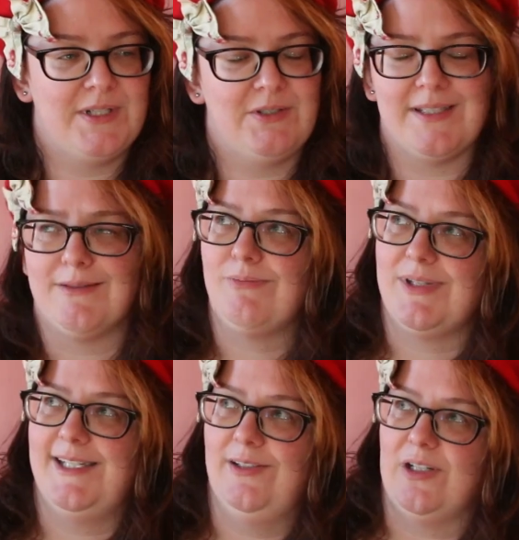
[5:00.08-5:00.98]
which is
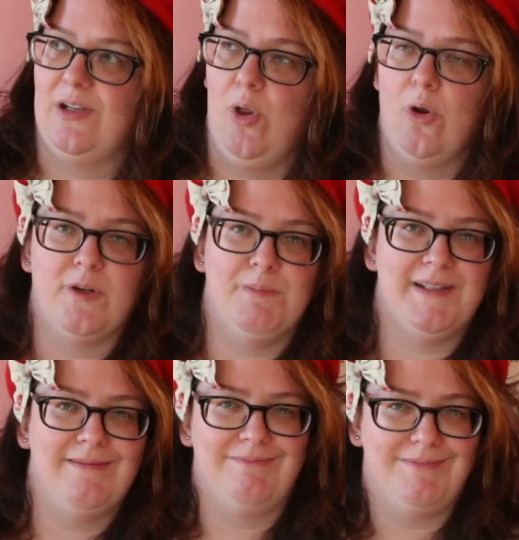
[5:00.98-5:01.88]
still a cloak, but
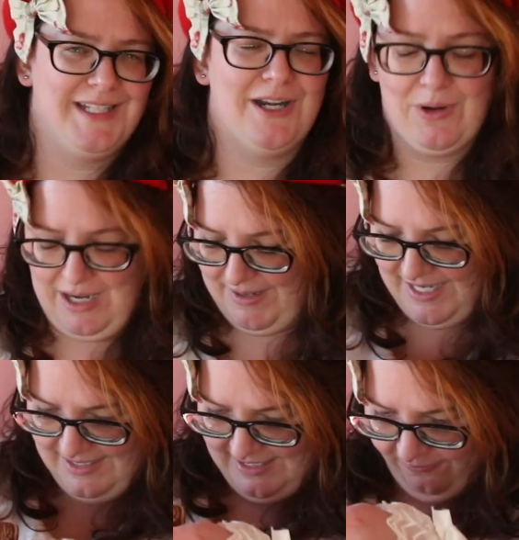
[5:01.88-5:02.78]
you know what I
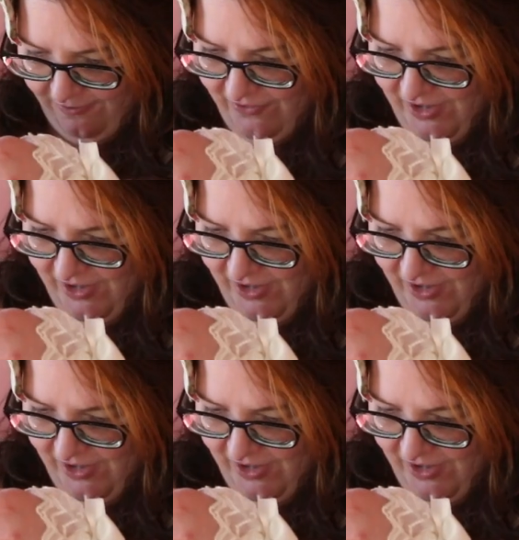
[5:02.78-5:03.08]
mean, different